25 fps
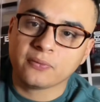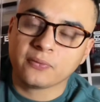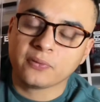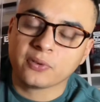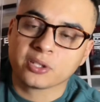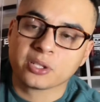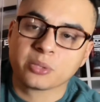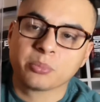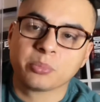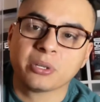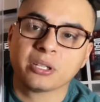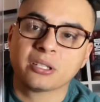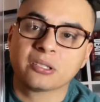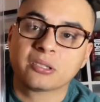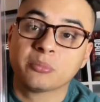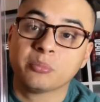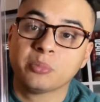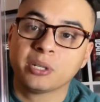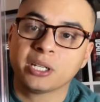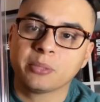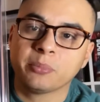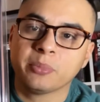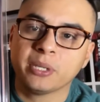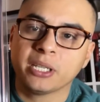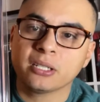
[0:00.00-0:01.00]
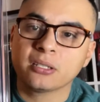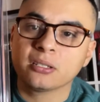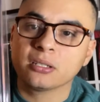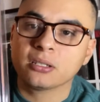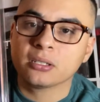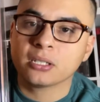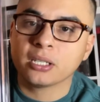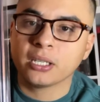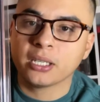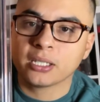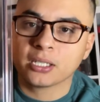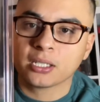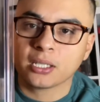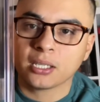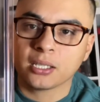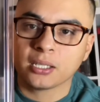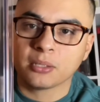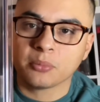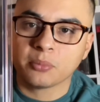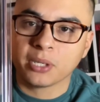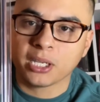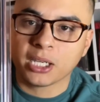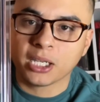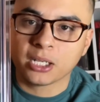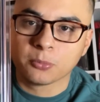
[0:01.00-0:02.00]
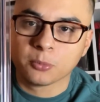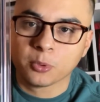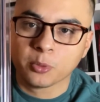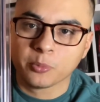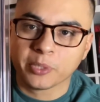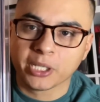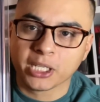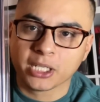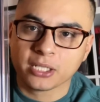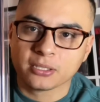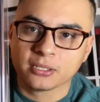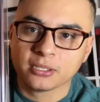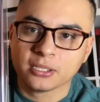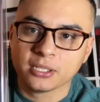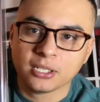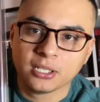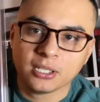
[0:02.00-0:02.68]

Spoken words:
First appearance of Buddy Baker, aka Animal Man.